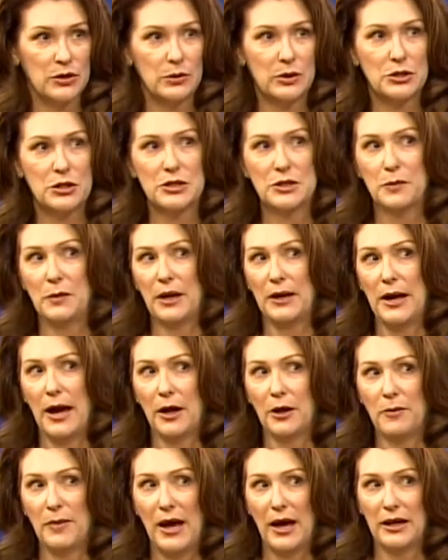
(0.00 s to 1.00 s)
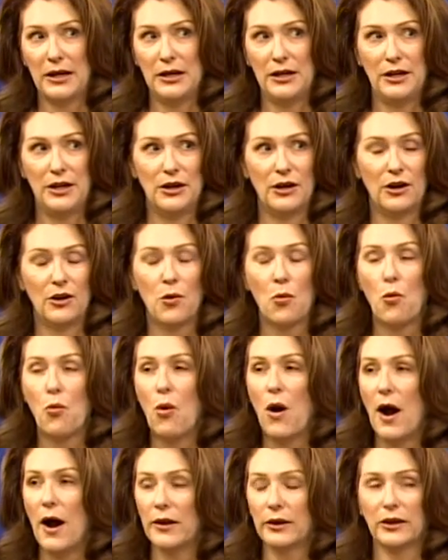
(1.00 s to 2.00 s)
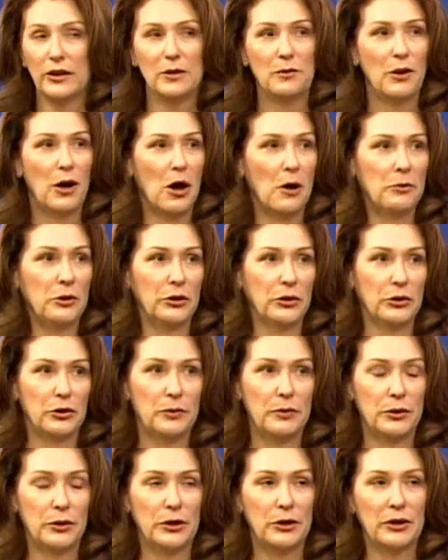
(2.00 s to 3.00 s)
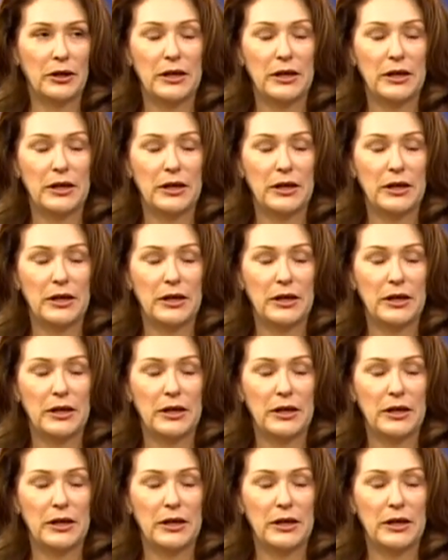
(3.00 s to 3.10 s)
which has been out about a year. Wildly popular book.